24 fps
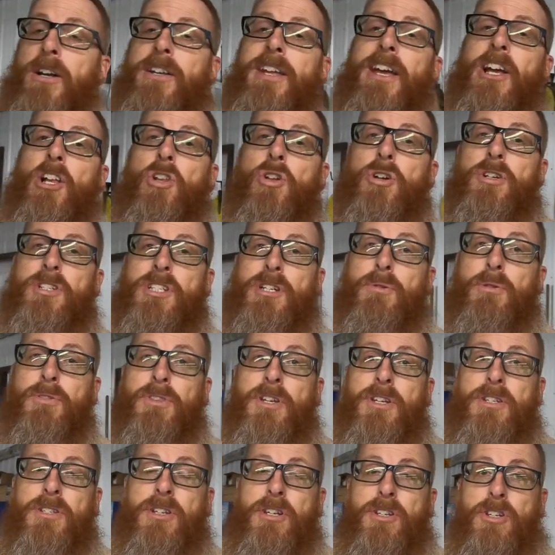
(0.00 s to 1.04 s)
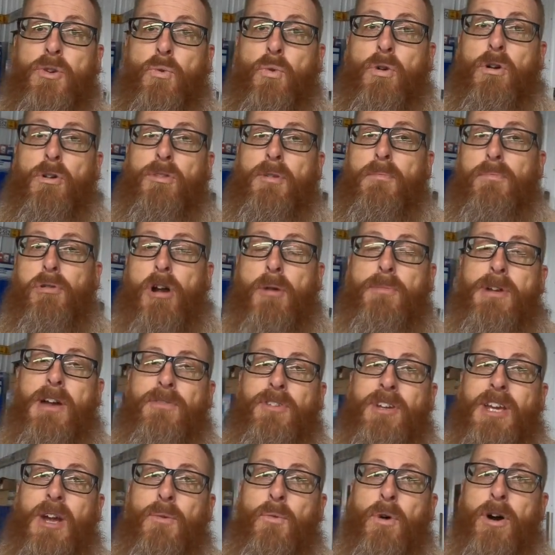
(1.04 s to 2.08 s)
a look, see what these things are worth and probably have to
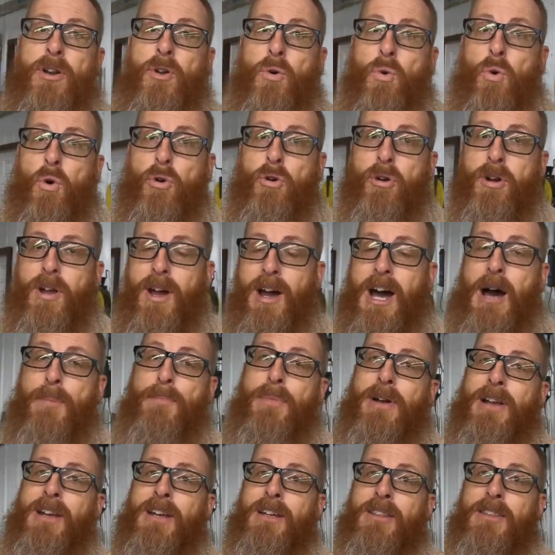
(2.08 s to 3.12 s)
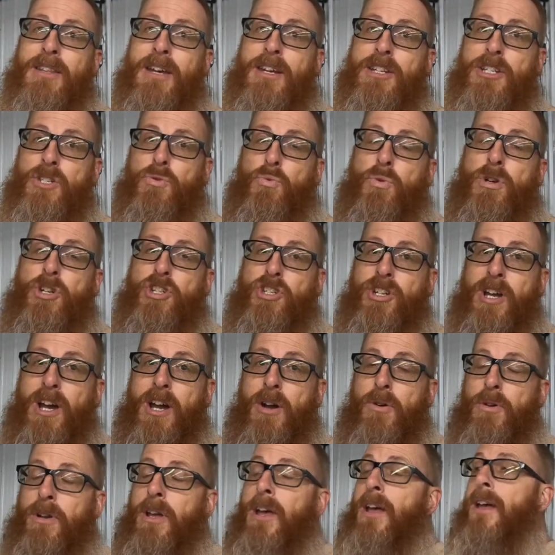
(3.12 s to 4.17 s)
get one ordered up and get that switched
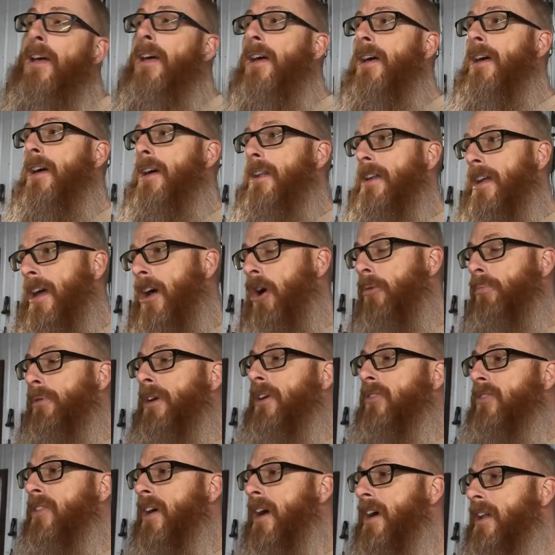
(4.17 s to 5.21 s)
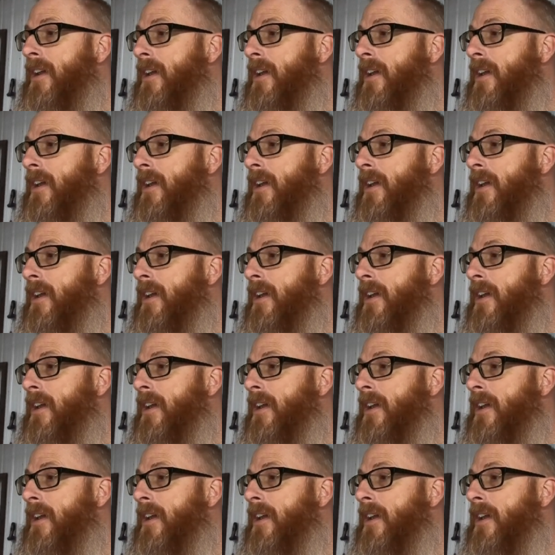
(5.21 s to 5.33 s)
out to help get that